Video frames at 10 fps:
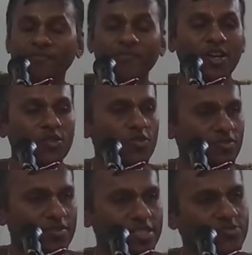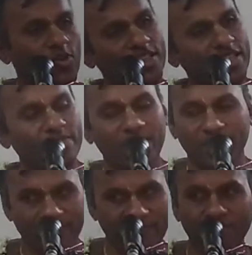me alone. He's watching me,
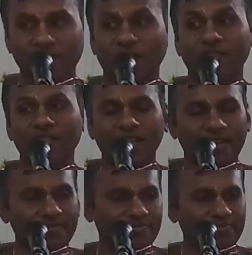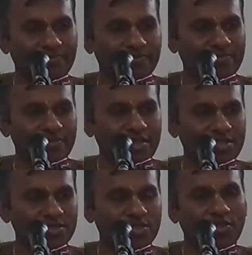he's with me all the time.
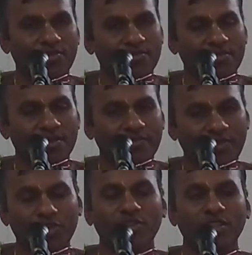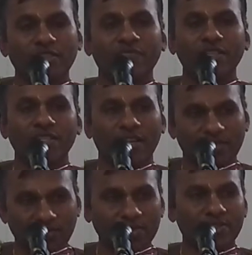So we should also feel that
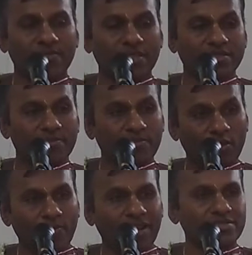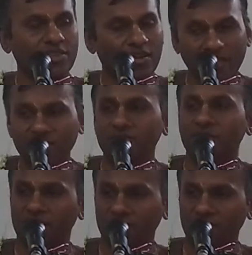our spiritual master Prabhupada is always
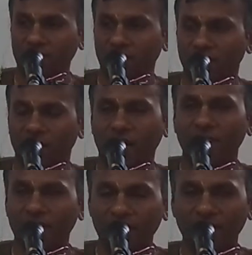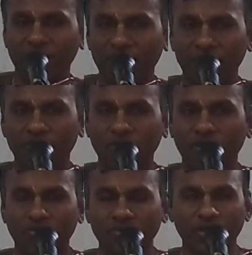with us. And even if you
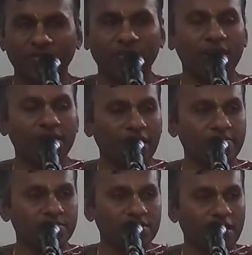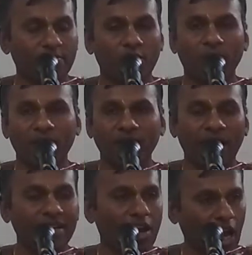go through difficult times, like Prabhupada
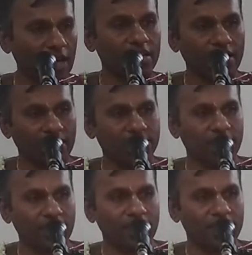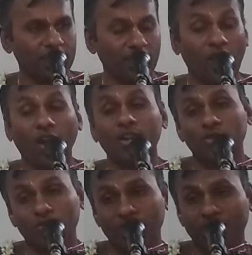had heart attacks, right? All
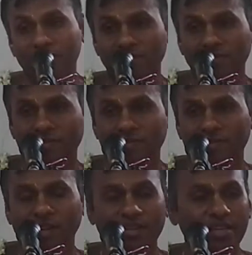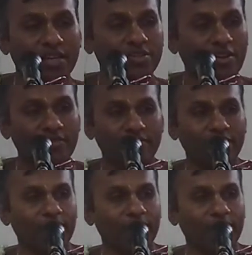alone at the age of